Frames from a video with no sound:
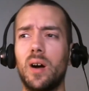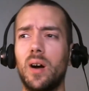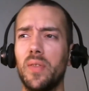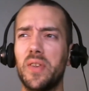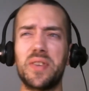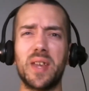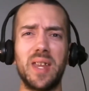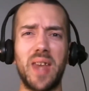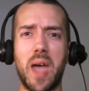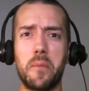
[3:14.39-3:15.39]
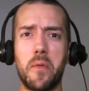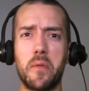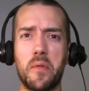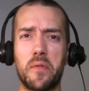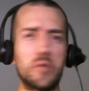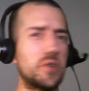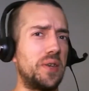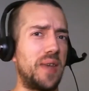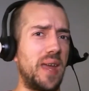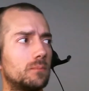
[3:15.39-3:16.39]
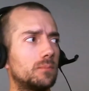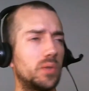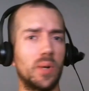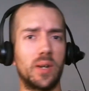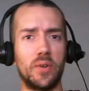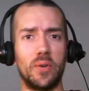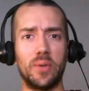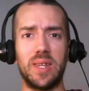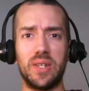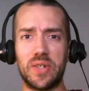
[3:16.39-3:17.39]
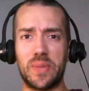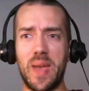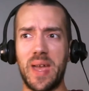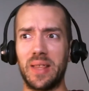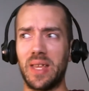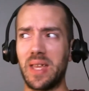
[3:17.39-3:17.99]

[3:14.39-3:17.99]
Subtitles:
on the second half of a first date to a girl he just met,